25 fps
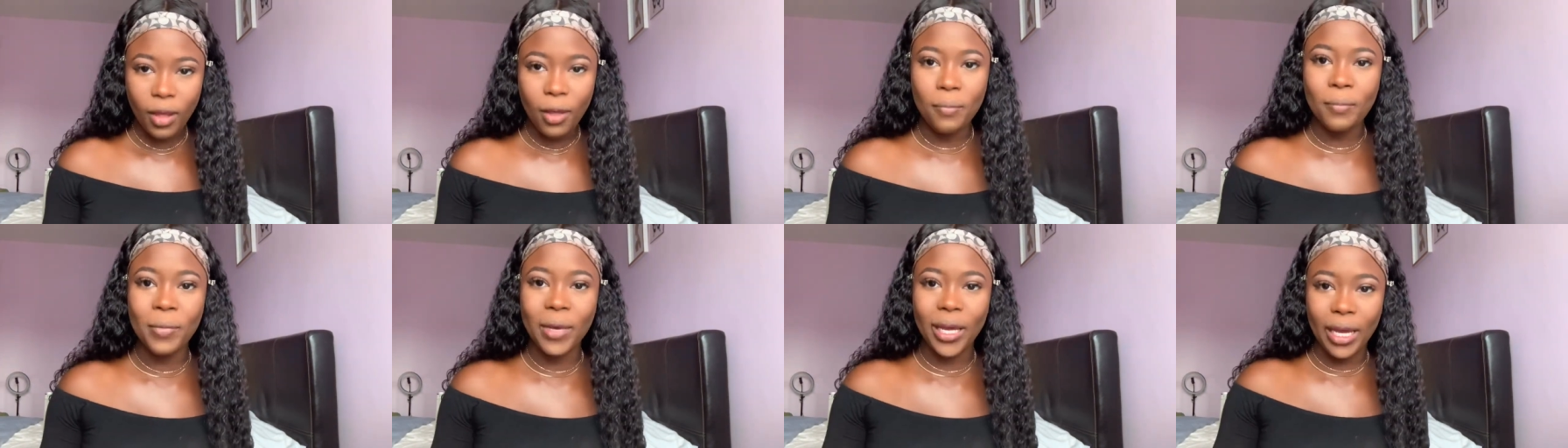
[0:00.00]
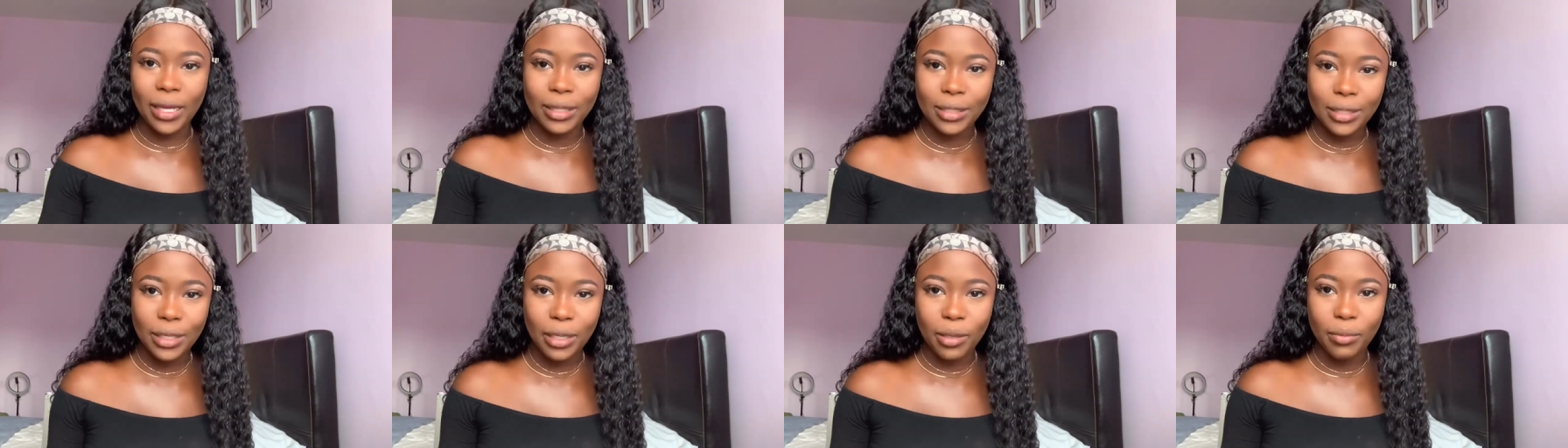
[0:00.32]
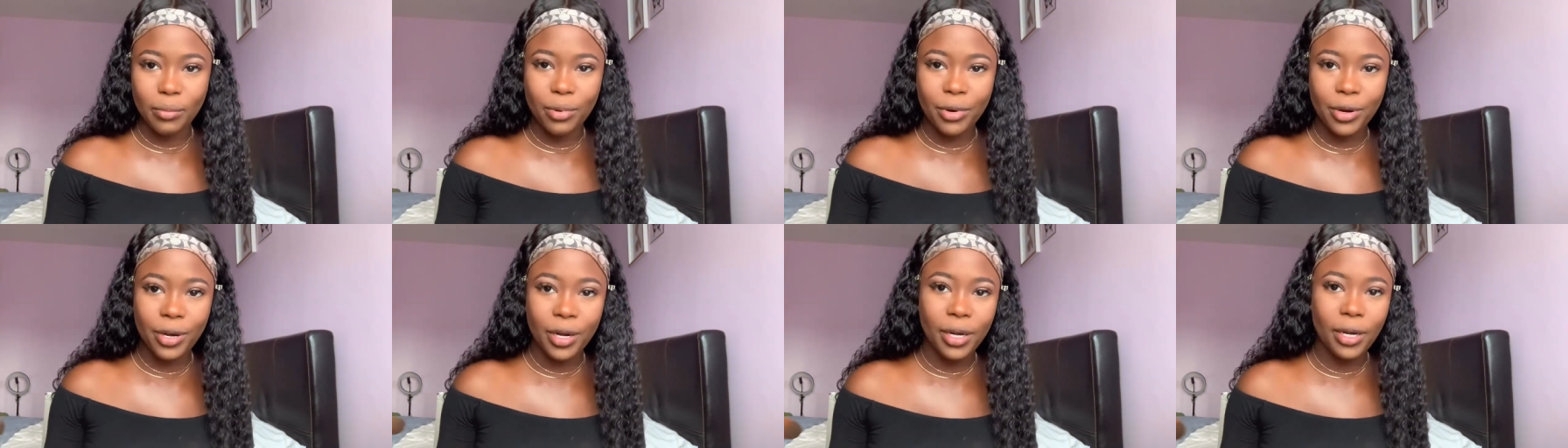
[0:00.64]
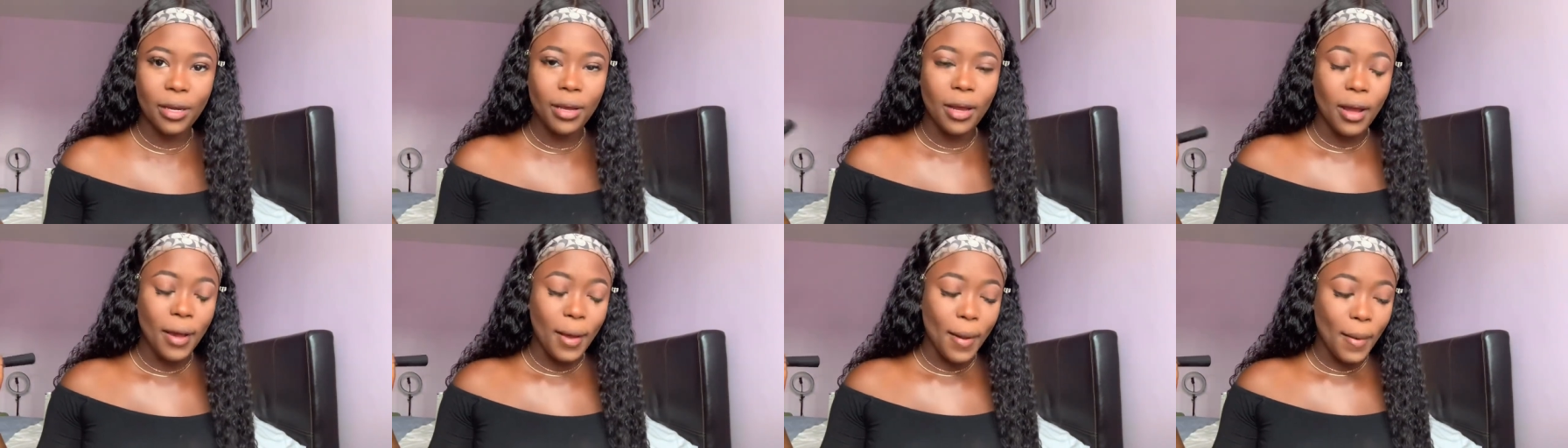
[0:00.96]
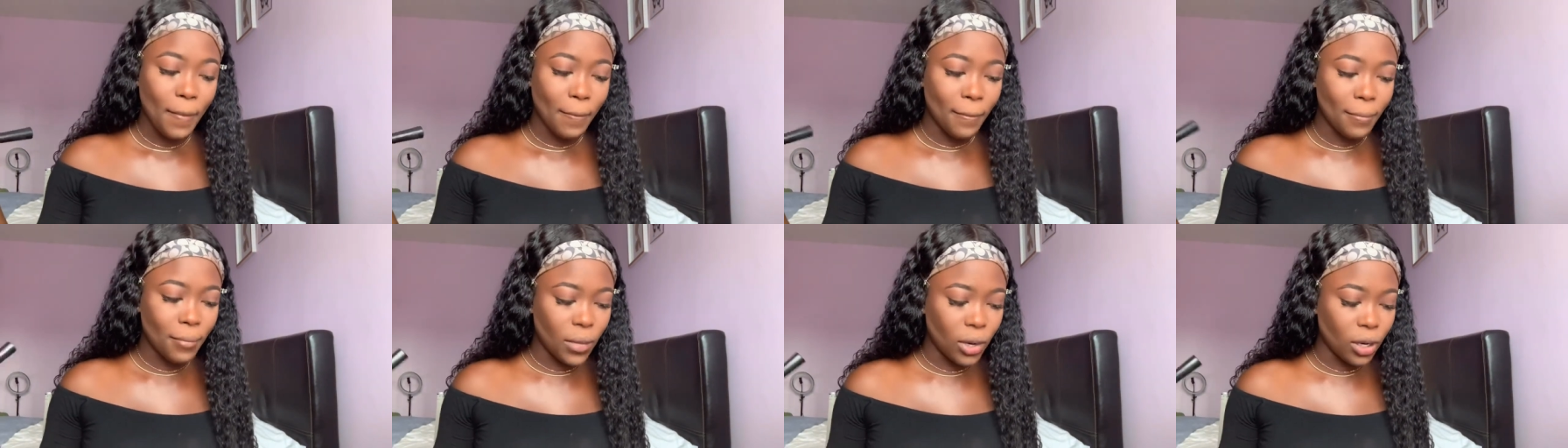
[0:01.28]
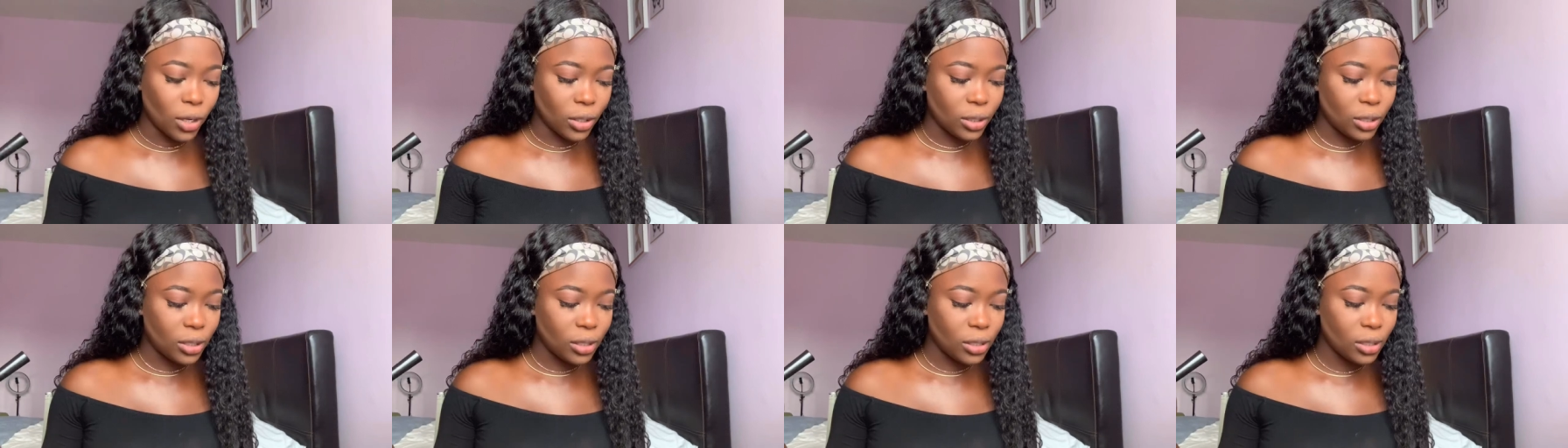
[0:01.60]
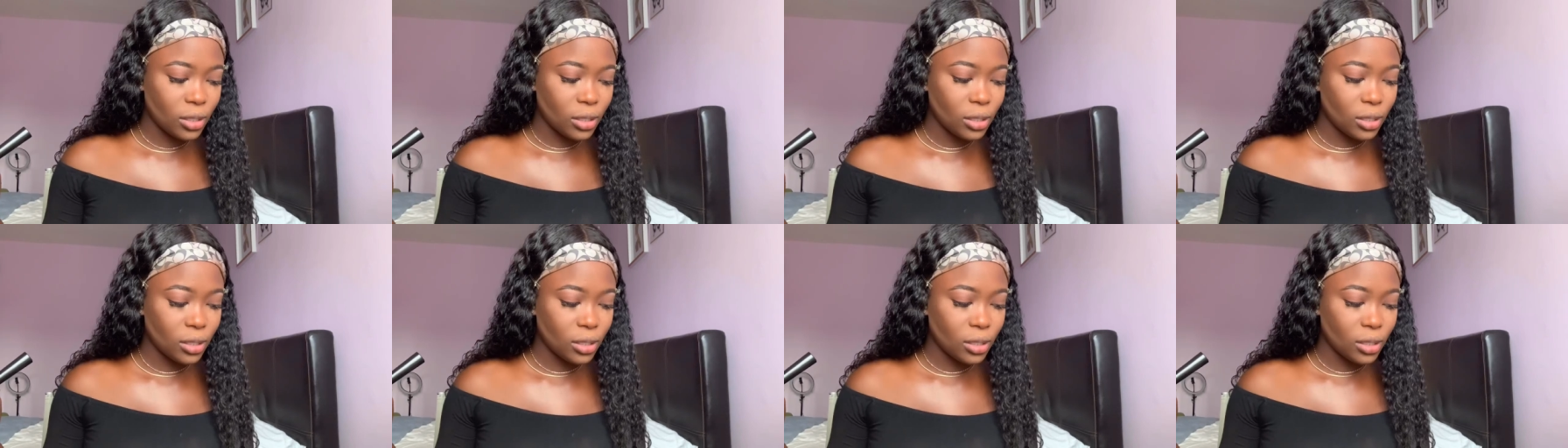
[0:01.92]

I can still breed, but